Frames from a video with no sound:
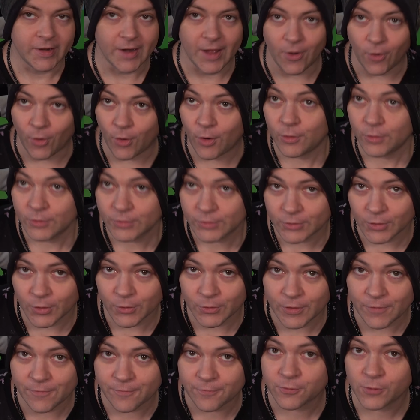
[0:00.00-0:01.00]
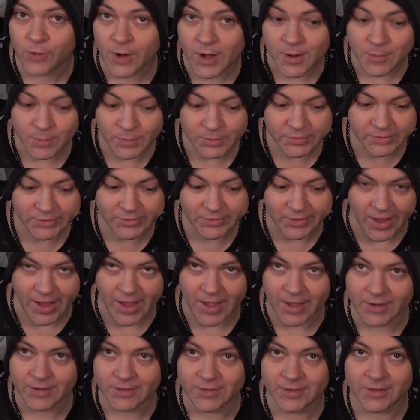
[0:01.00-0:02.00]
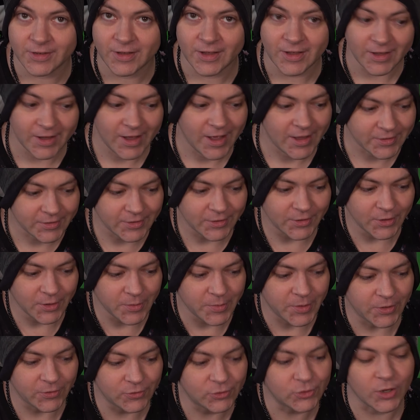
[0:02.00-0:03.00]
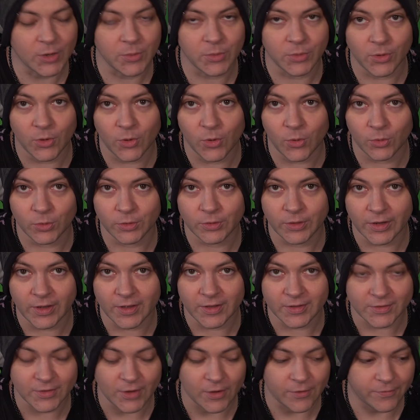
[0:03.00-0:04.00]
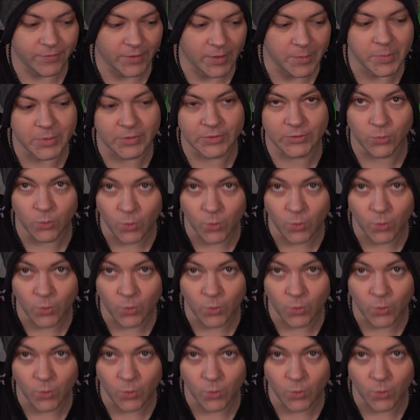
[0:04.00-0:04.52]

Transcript: Now also, the frame stand, it has a little bit of trouble holding itself up as